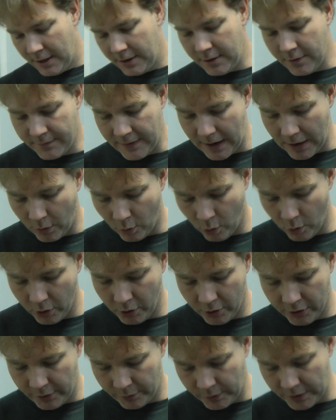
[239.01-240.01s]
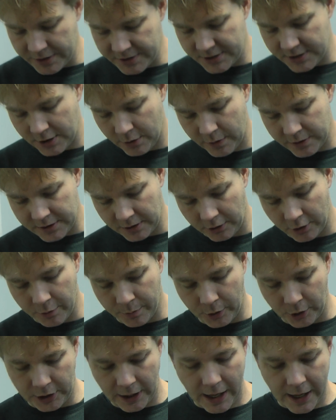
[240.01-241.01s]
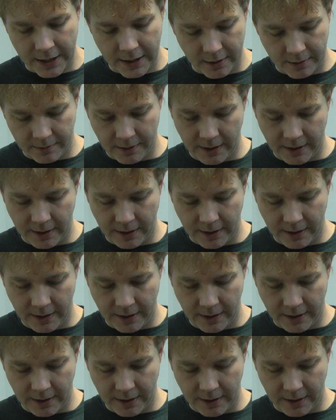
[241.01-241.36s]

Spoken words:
You've got oil that runs through it to lubricate it,